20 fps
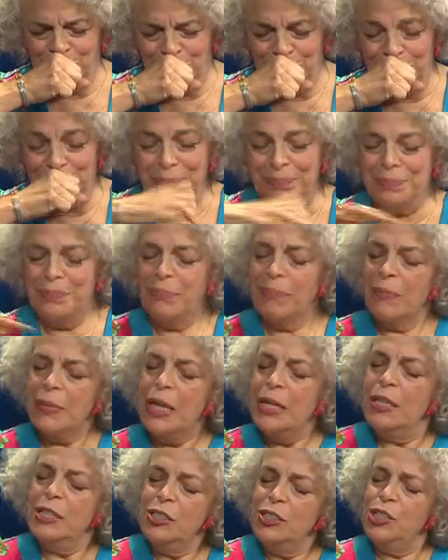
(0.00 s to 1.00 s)

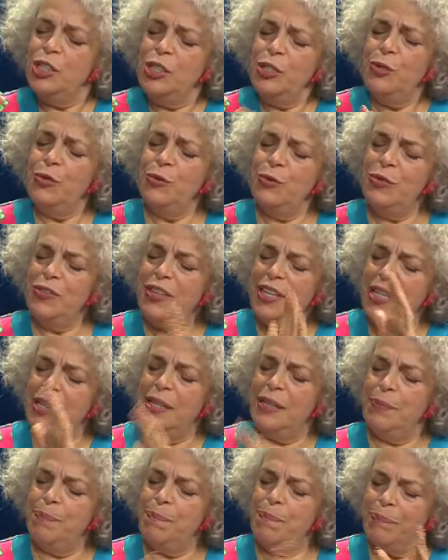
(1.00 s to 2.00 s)
to
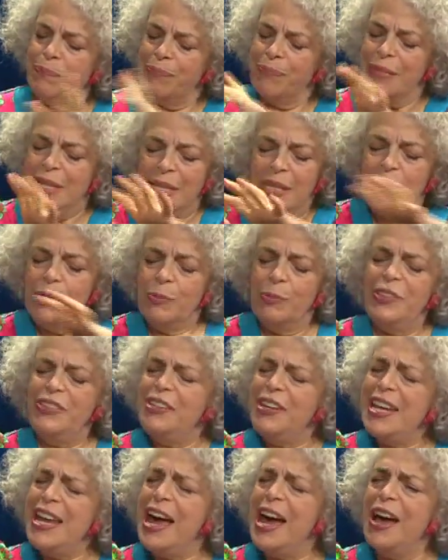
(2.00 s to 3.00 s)
the with
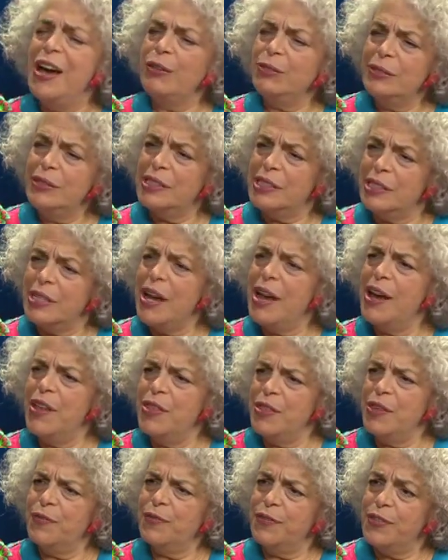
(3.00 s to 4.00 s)
the
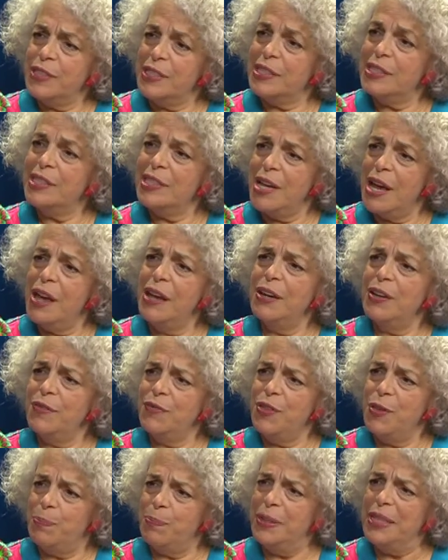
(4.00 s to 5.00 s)
outside, the facade
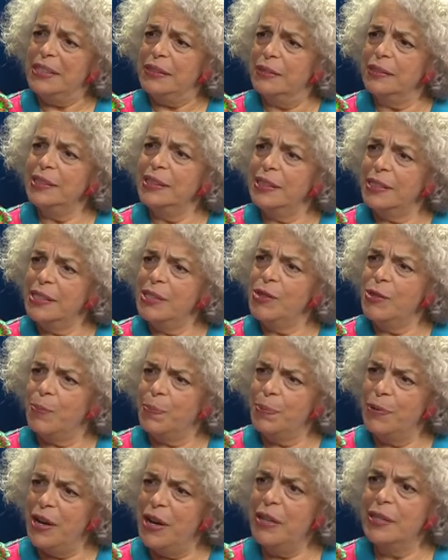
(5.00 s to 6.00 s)
of the building in the
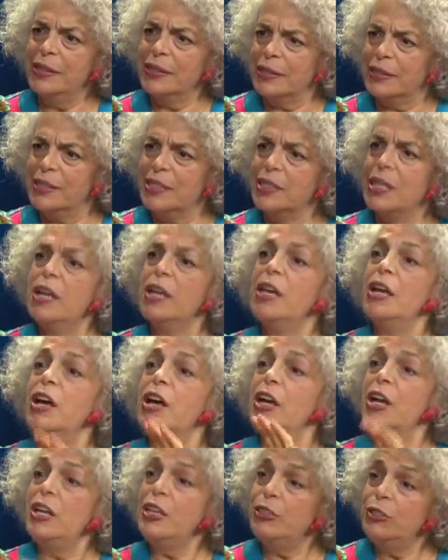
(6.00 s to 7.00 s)
Bronx,
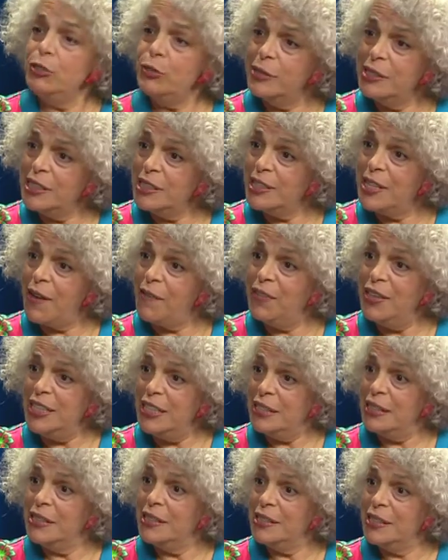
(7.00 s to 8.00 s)

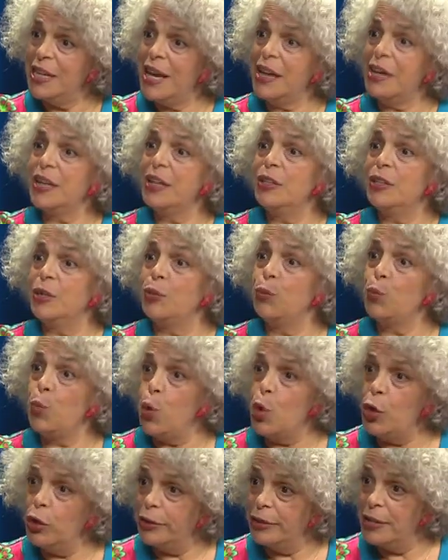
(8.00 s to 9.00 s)
172nd and
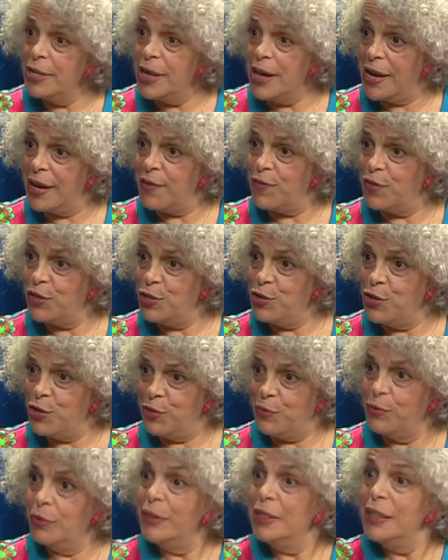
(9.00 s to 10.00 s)
Walton Avenue.
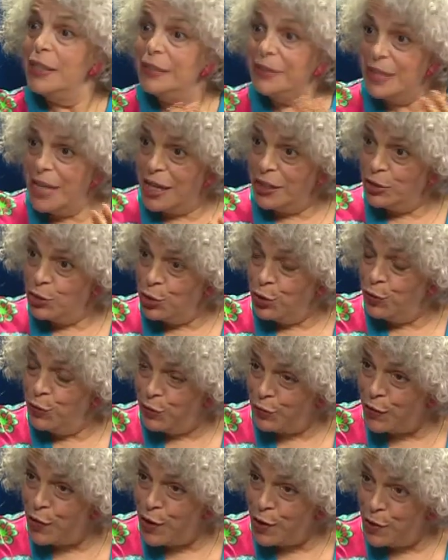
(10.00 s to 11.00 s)
Okay. Not too
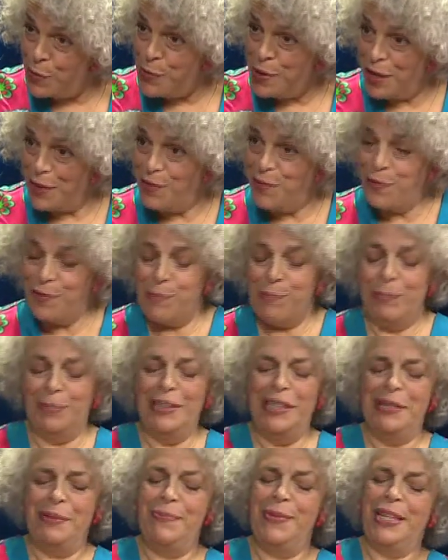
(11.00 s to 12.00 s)
far away from
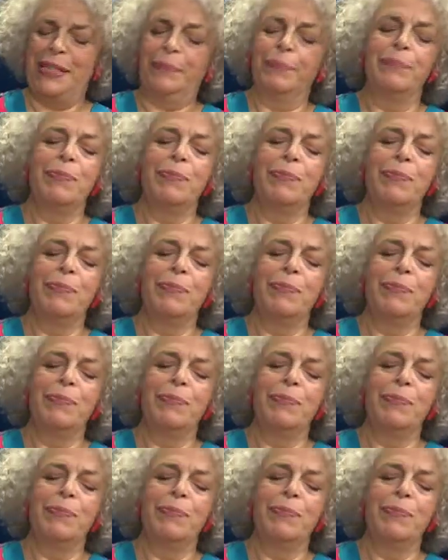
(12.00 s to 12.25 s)
Lehman.